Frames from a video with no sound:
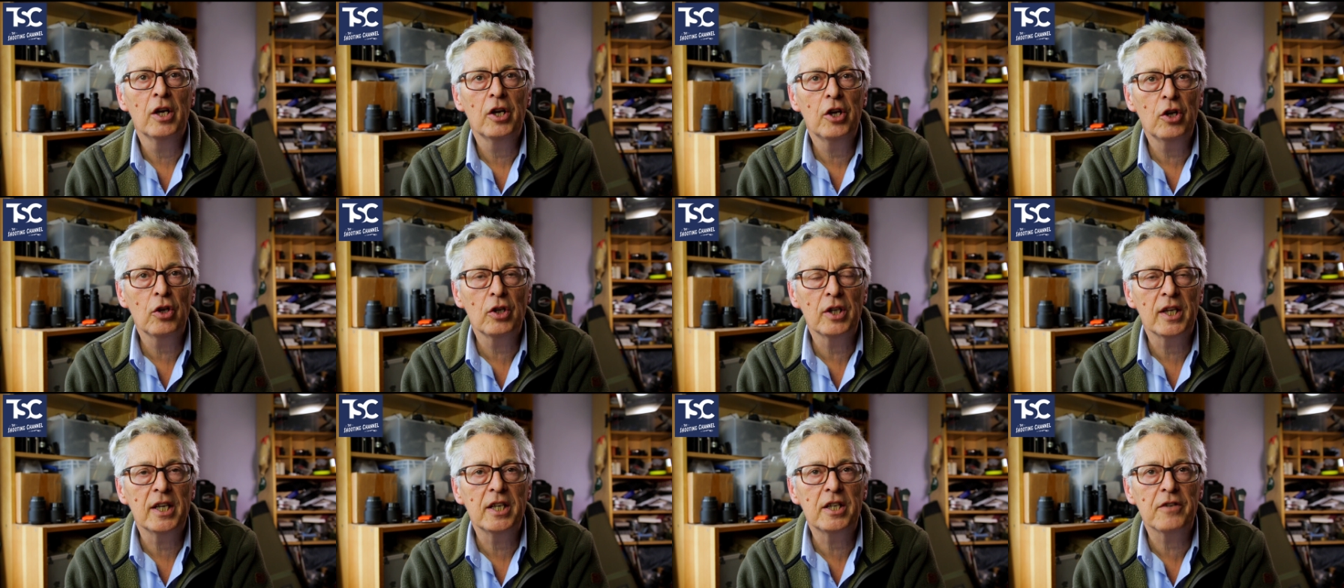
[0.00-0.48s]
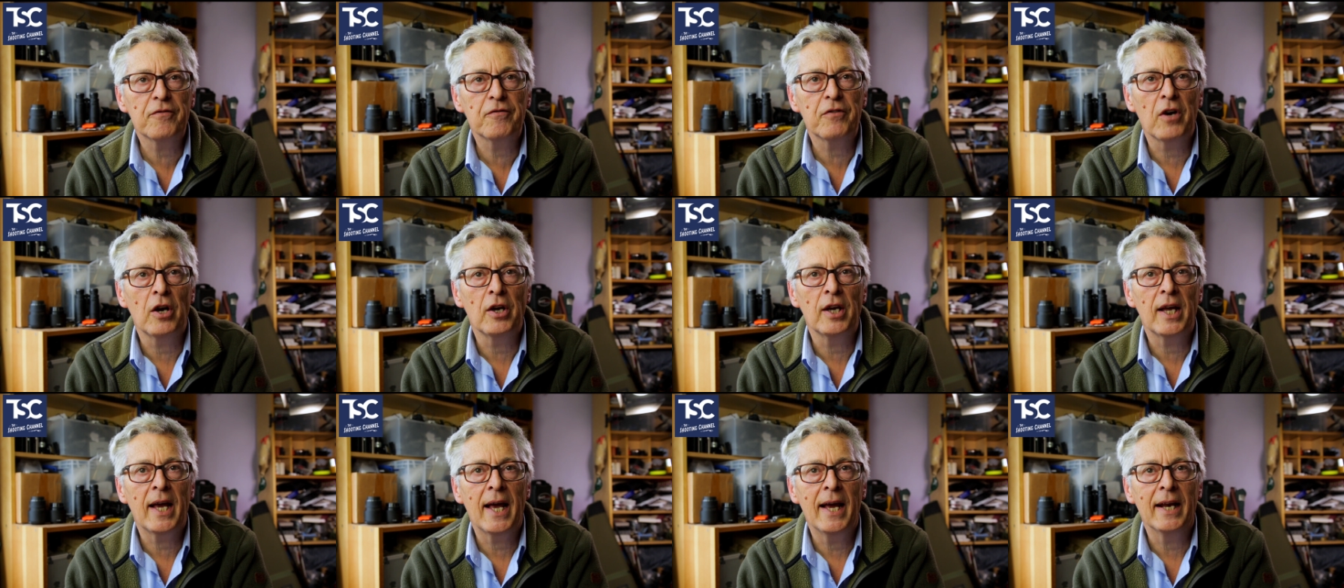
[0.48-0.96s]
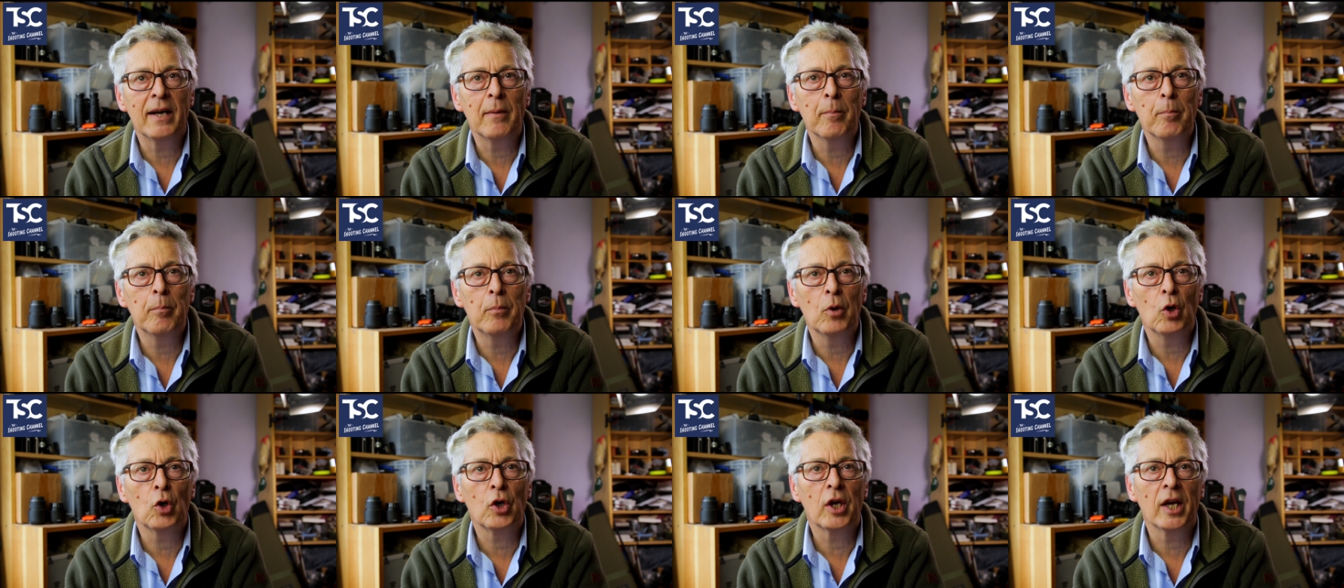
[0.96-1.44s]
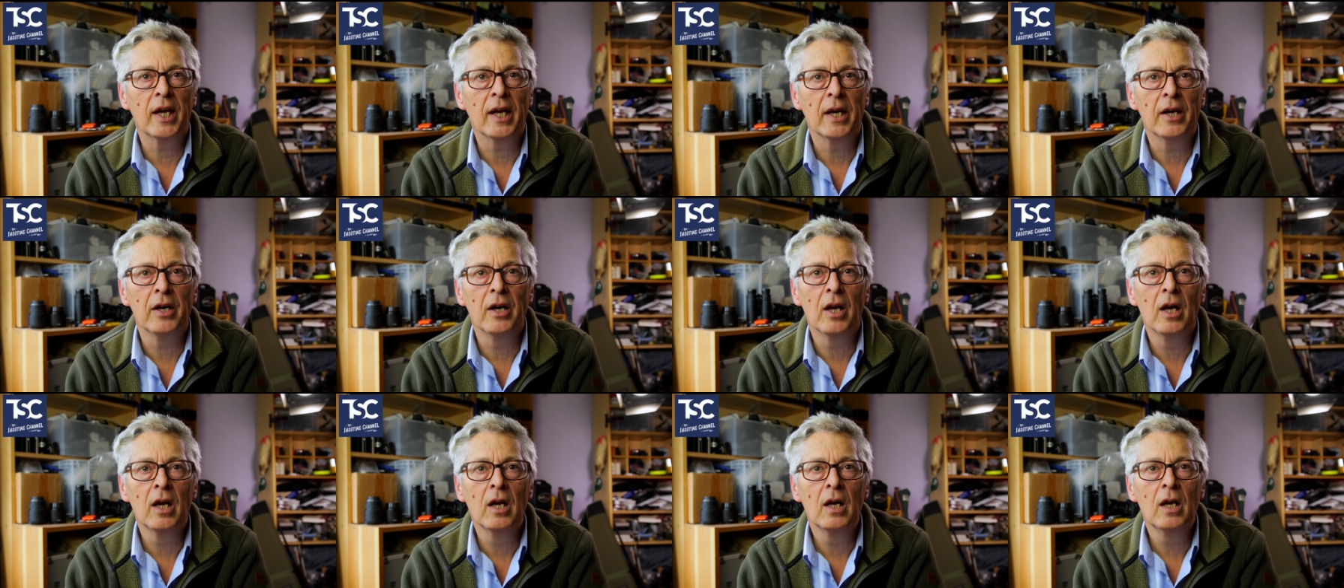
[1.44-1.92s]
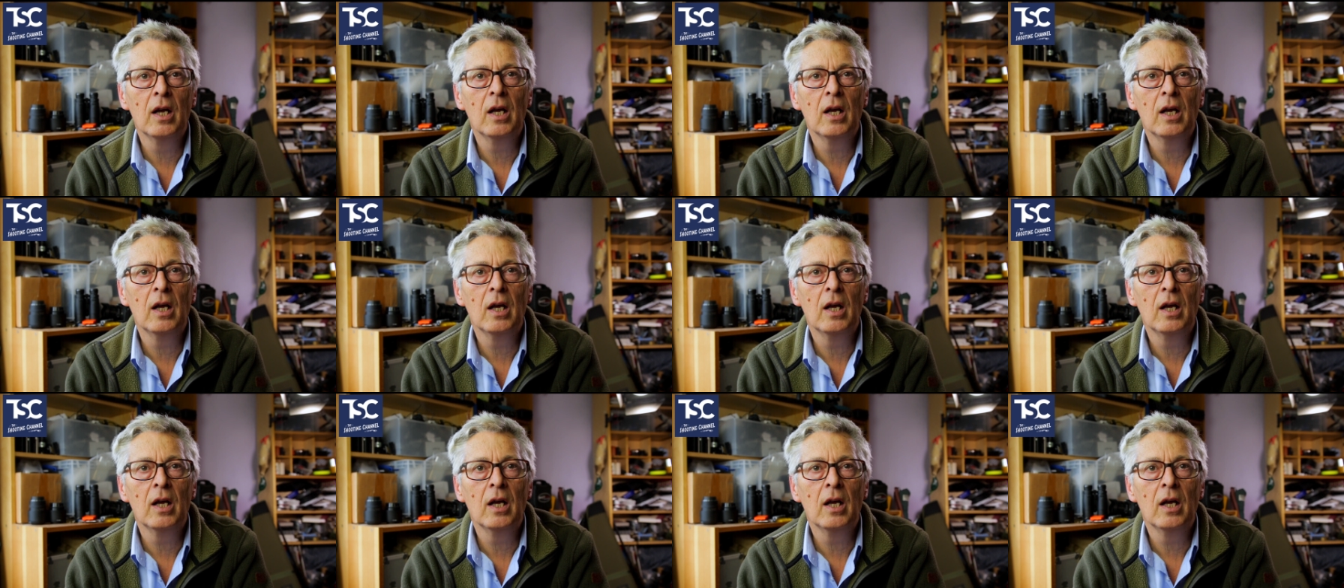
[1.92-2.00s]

you'll need to phone ahead and book in.